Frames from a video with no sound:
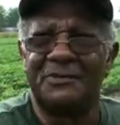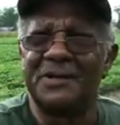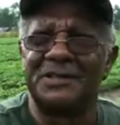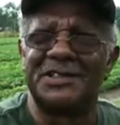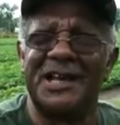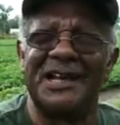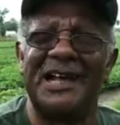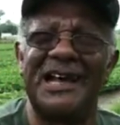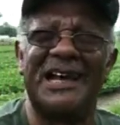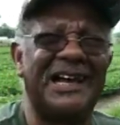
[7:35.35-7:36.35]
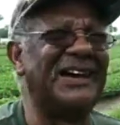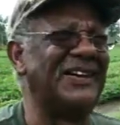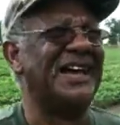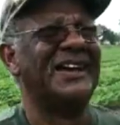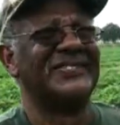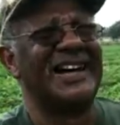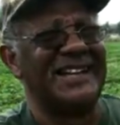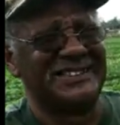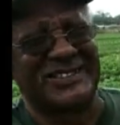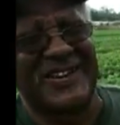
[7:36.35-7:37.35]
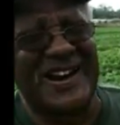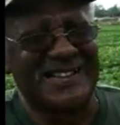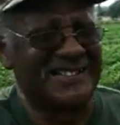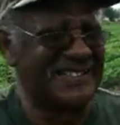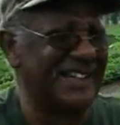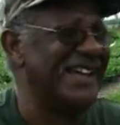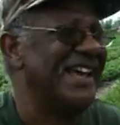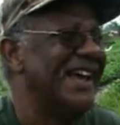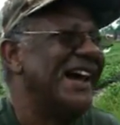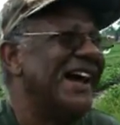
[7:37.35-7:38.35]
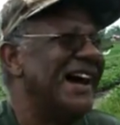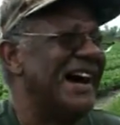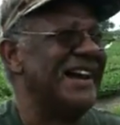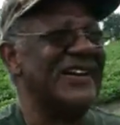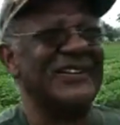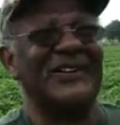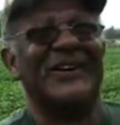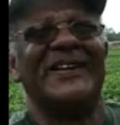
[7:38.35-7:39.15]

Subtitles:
wish. Bad strategy. I don't know